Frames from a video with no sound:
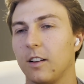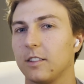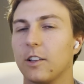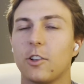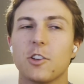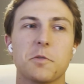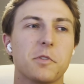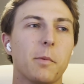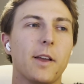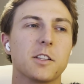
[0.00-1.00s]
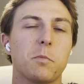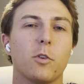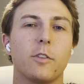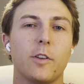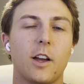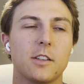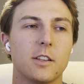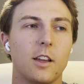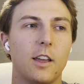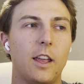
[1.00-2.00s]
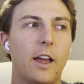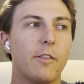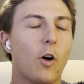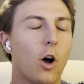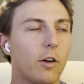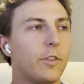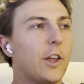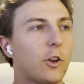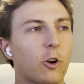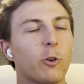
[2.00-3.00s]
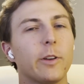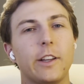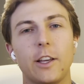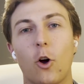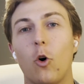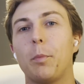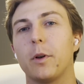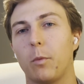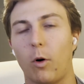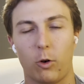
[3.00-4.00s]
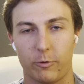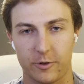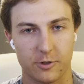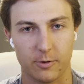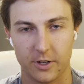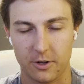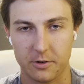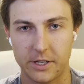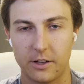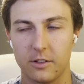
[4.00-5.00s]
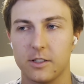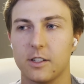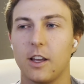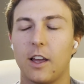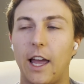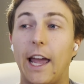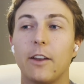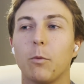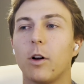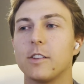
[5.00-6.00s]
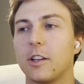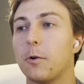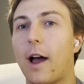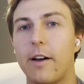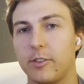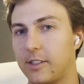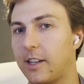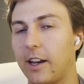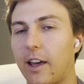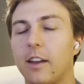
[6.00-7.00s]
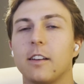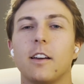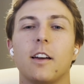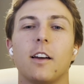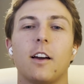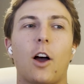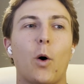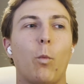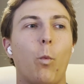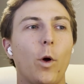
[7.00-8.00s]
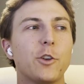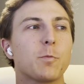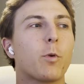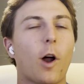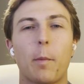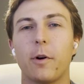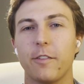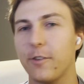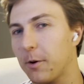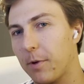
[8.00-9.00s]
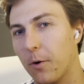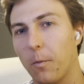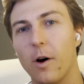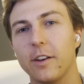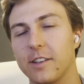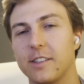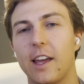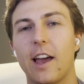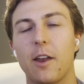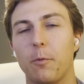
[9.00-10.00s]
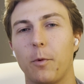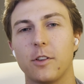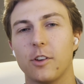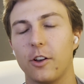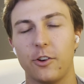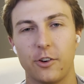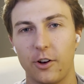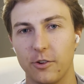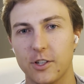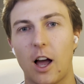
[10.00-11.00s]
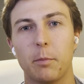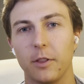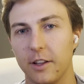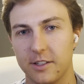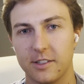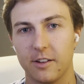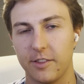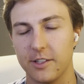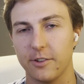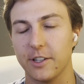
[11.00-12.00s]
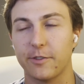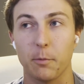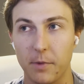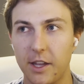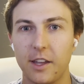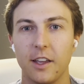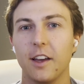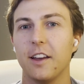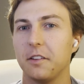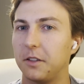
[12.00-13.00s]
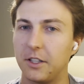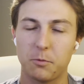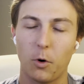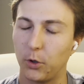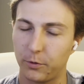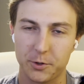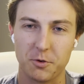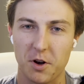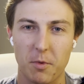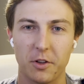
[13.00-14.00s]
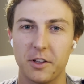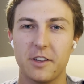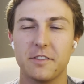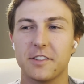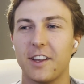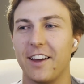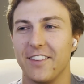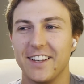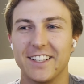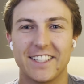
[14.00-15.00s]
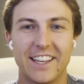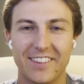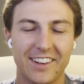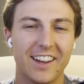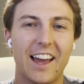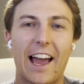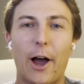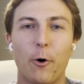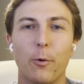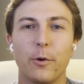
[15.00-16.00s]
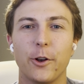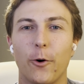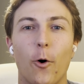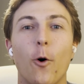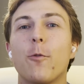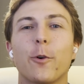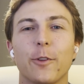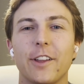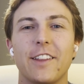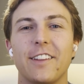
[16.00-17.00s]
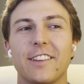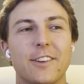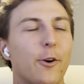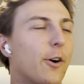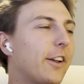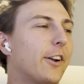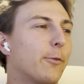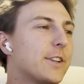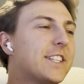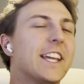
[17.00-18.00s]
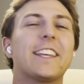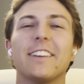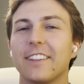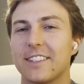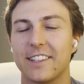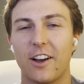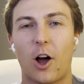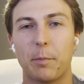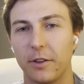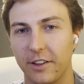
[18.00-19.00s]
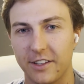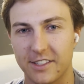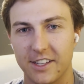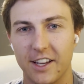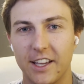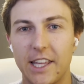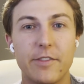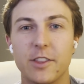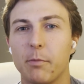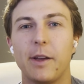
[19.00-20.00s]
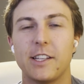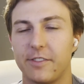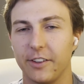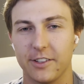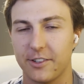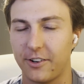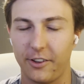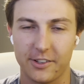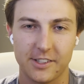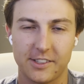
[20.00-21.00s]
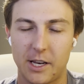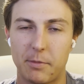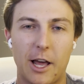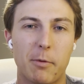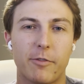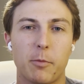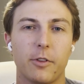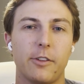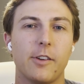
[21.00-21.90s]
That's awesome. So let me ask both of you guys, of the currently opened Waldorf Astoria hotels and ones that you haven't stayed at, which property, if you could pick one to stay at, what's on your top list of these hotels? For me, it's Waldorf Astoria Maldives. I mean, just given how overly, ridiculously opulent even the base villas are, it looks insane. But how about for both of you